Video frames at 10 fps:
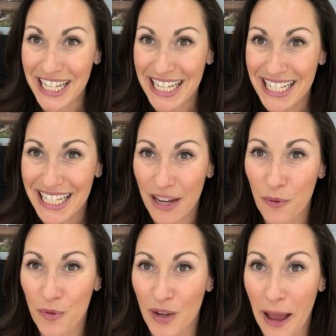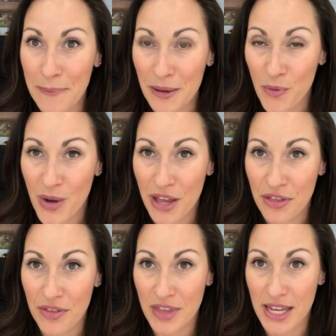kit coming with
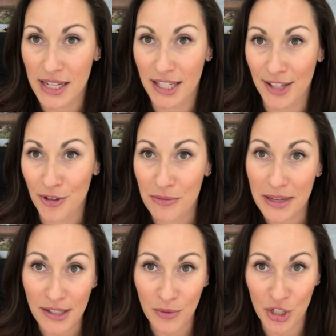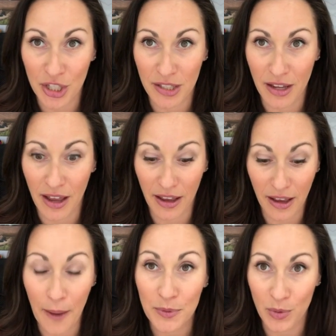the Desert Mist, which
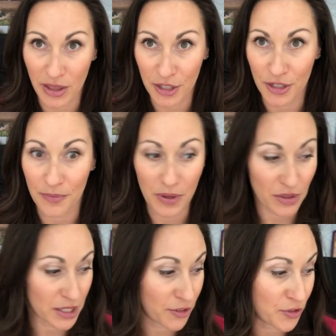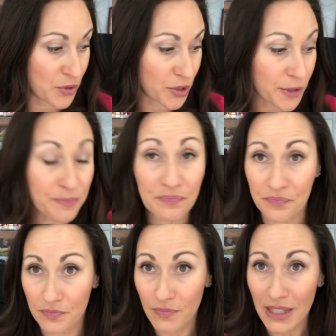comes with the diffuser,
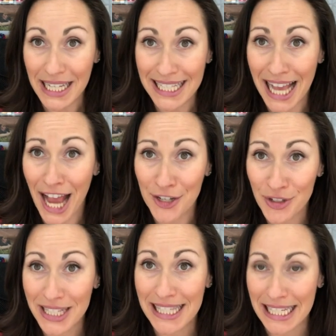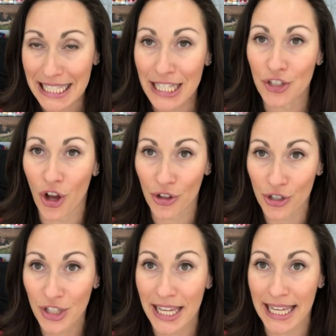is
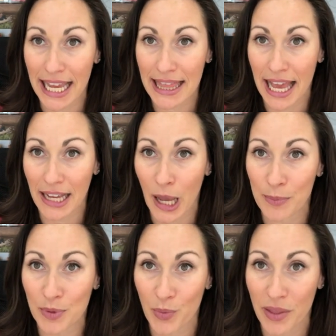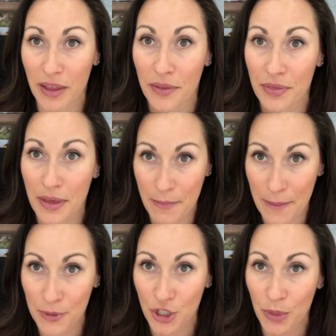$160. Again, that comes with the
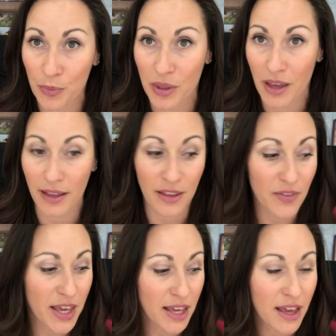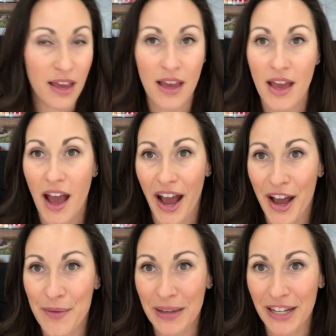membership with Young Living.
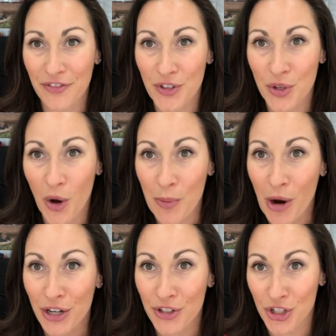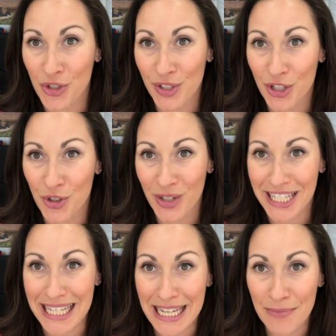And if you are part of the Choosing Joy
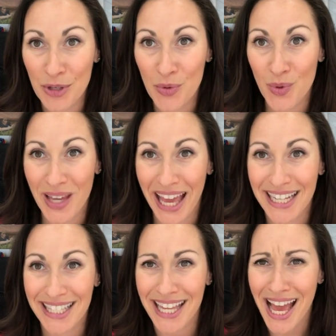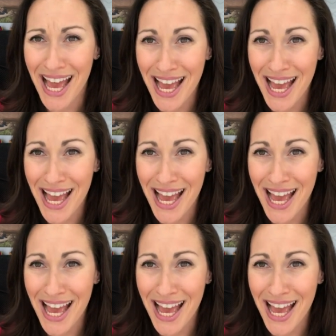team, you will get